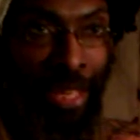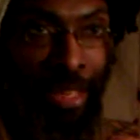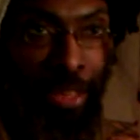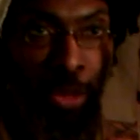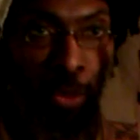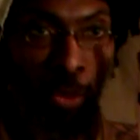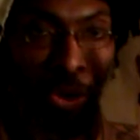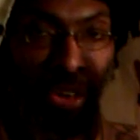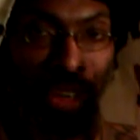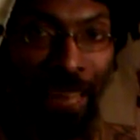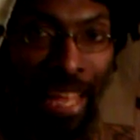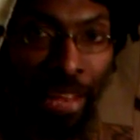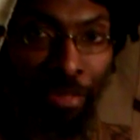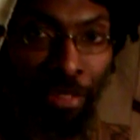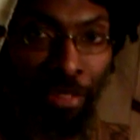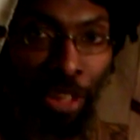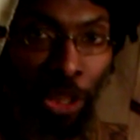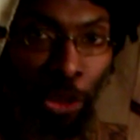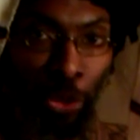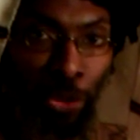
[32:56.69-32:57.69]
the word
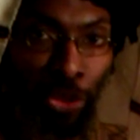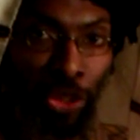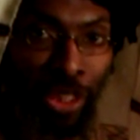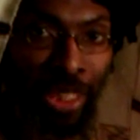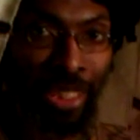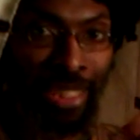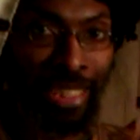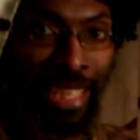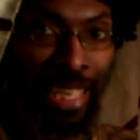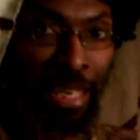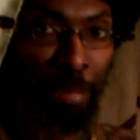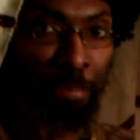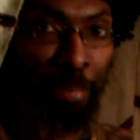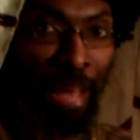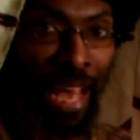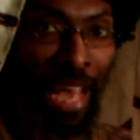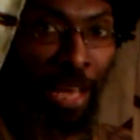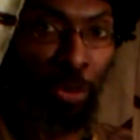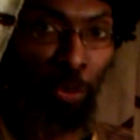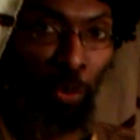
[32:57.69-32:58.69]
evolution is not a
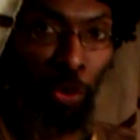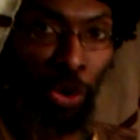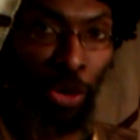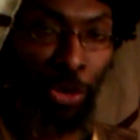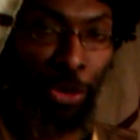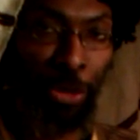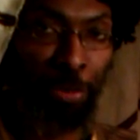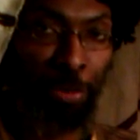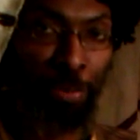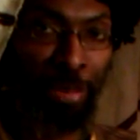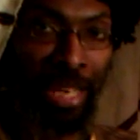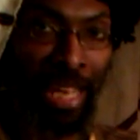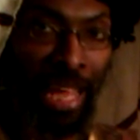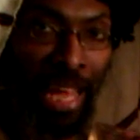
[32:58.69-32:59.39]
bad word, but